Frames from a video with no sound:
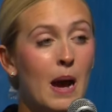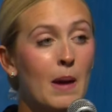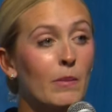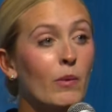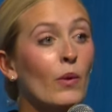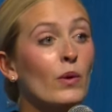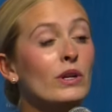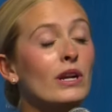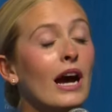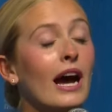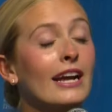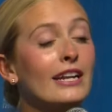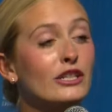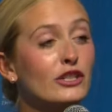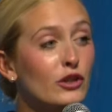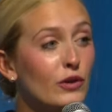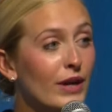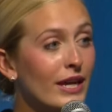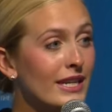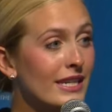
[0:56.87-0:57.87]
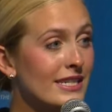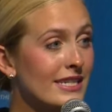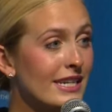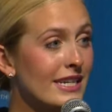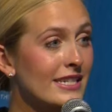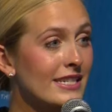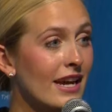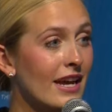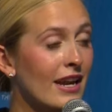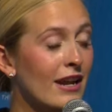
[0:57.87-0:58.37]
but what I do get to see a
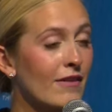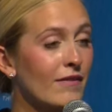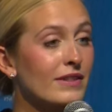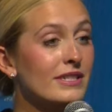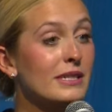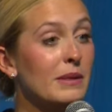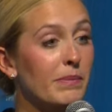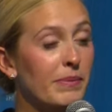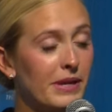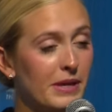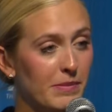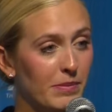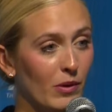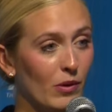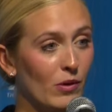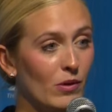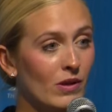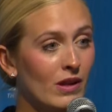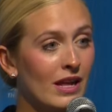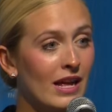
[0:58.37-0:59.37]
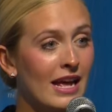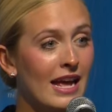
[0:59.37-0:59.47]
ton of is the people.